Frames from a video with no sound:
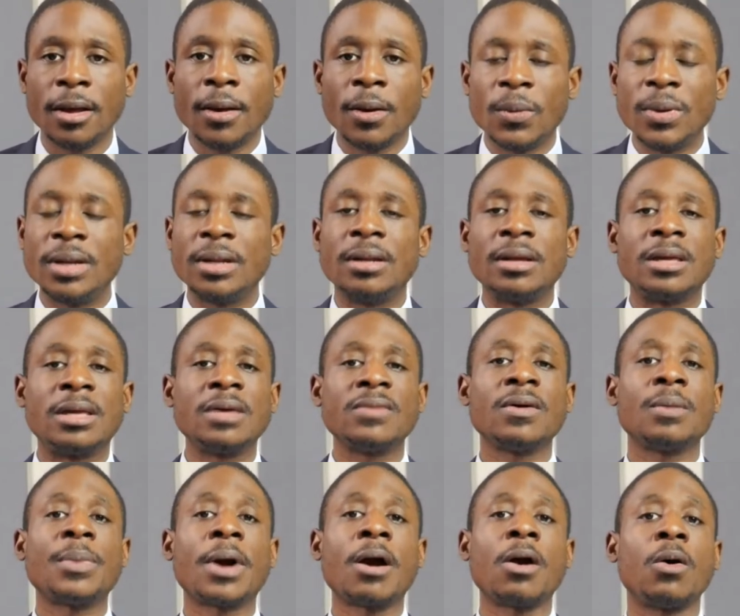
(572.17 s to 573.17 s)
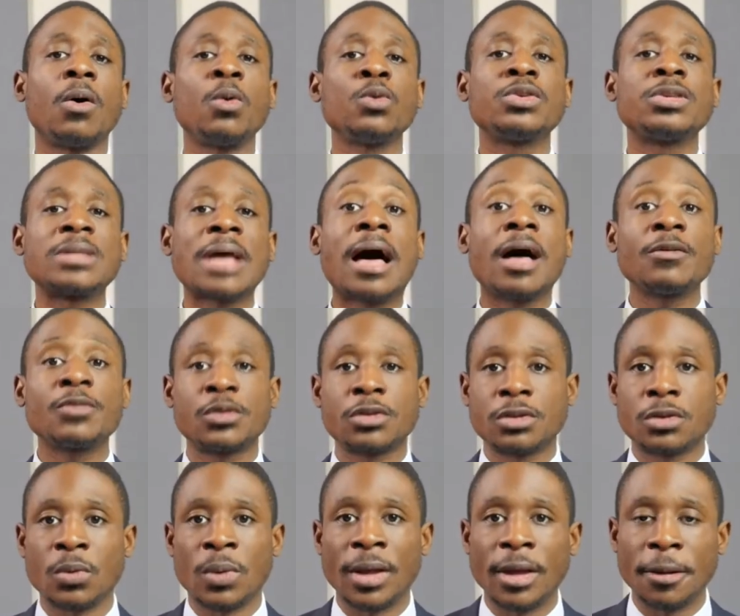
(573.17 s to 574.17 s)
We need to give up our whole selves
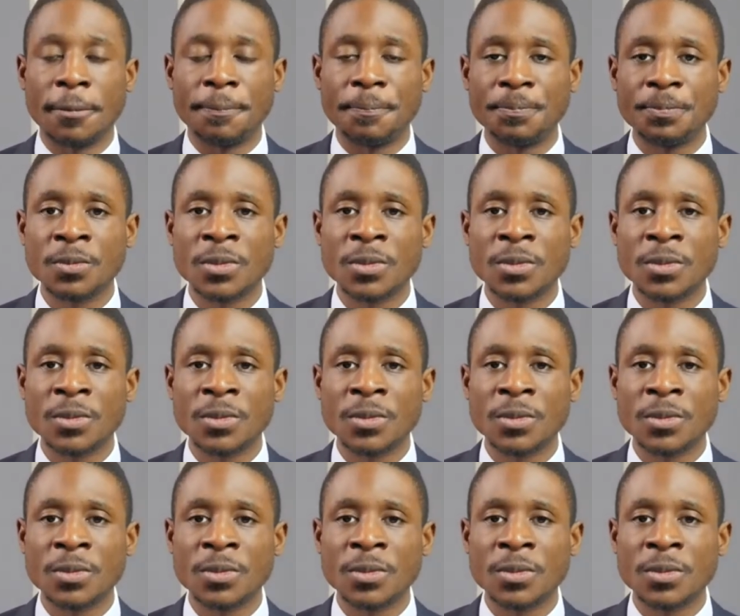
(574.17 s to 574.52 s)
to him.